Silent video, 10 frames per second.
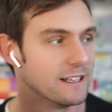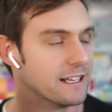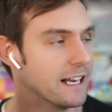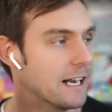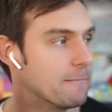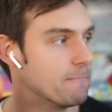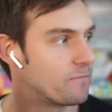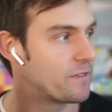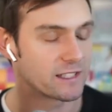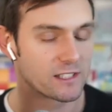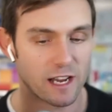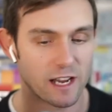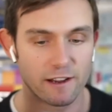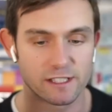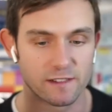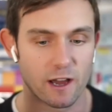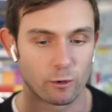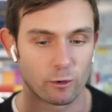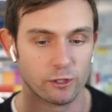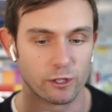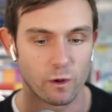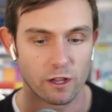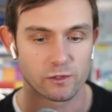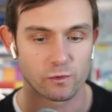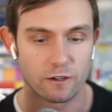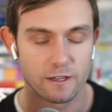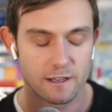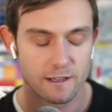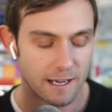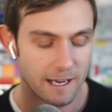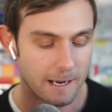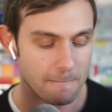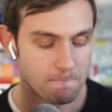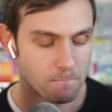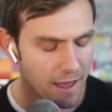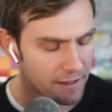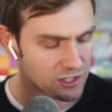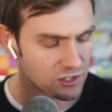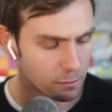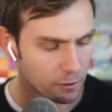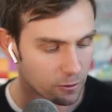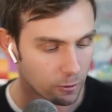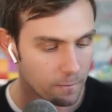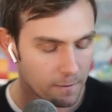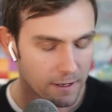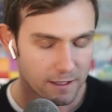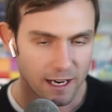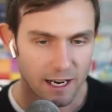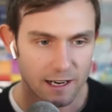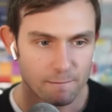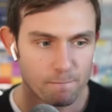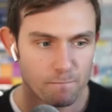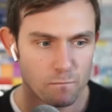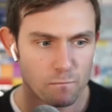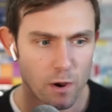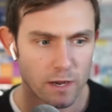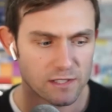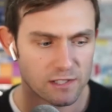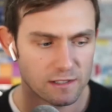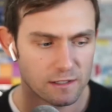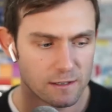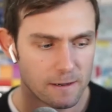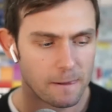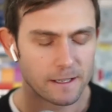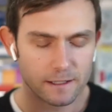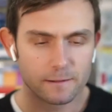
um, that's i've seen that work really well as well um, but yeah that's super cool um, i like it but one one